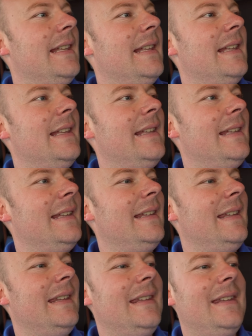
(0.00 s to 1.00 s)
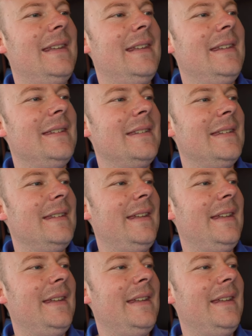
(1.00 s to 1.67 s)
(no one is talking)